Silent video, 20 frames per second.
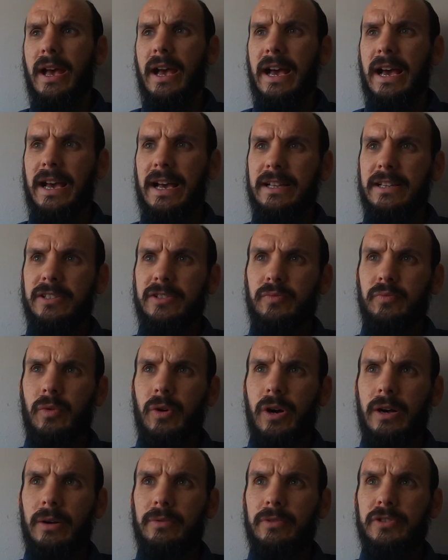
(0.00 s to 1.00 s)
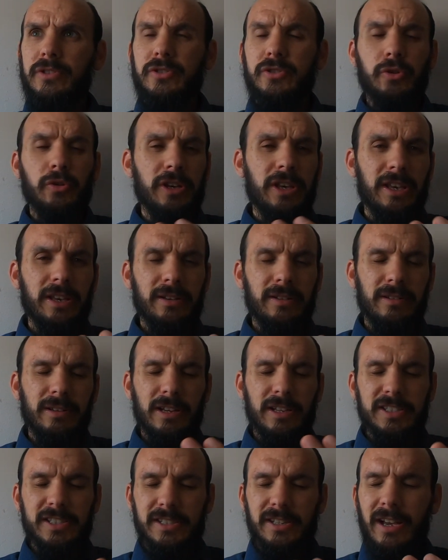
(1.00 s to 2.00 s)
And what I was talking
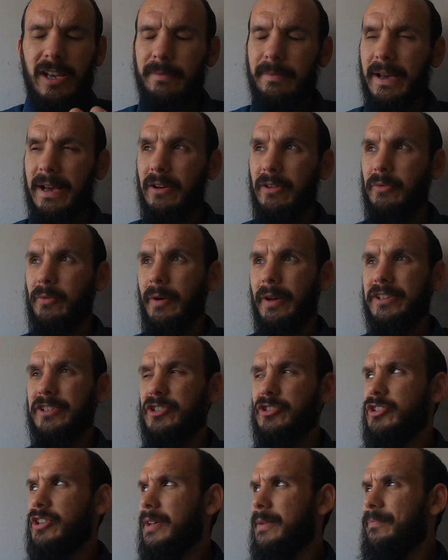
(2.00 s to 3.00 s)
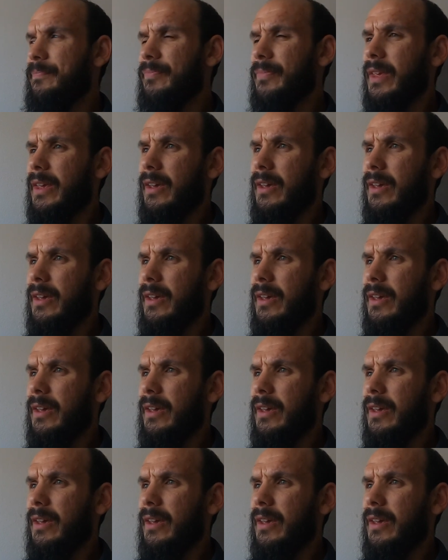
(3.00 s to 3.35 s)
last night about on the way to gym